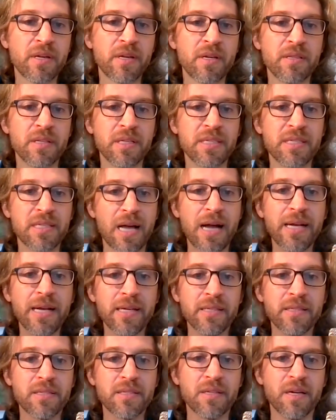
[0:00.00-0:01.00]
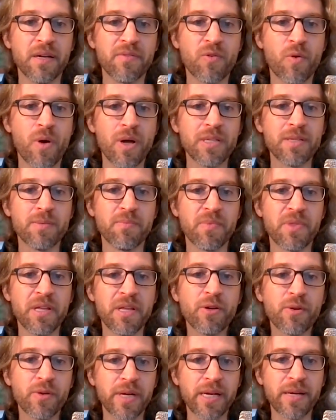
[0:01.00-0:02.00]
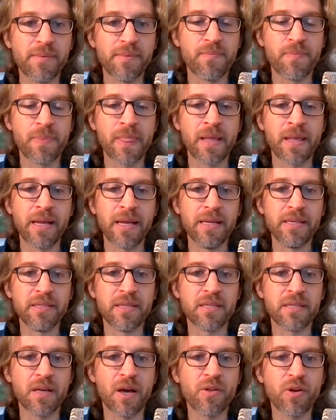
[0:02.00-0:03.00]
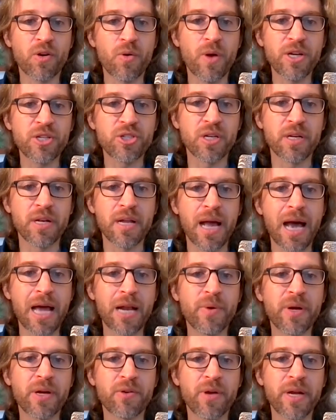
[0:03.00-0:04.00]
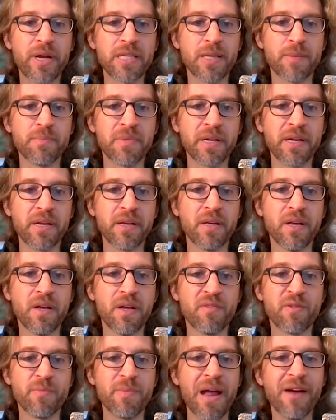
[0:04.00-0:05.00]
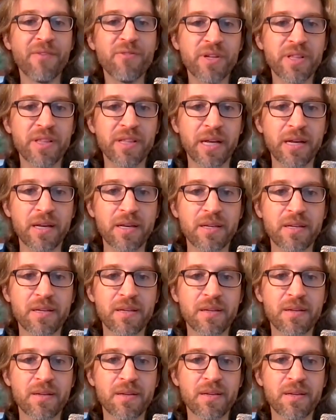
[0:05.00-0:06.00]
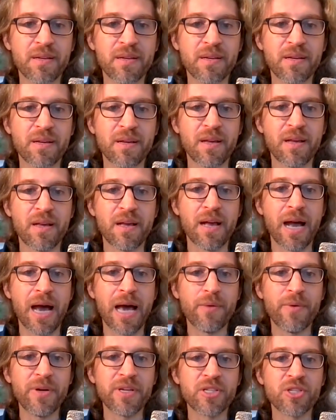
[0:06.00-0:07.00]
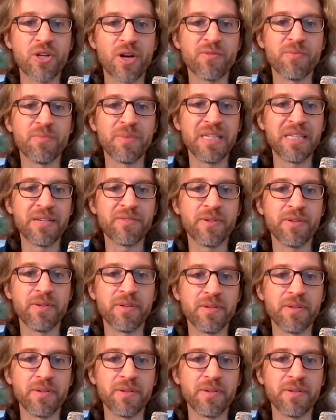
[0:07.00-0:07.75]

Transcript: the science of quantum theory is this other question: how do I create something from everything? how do I start from a different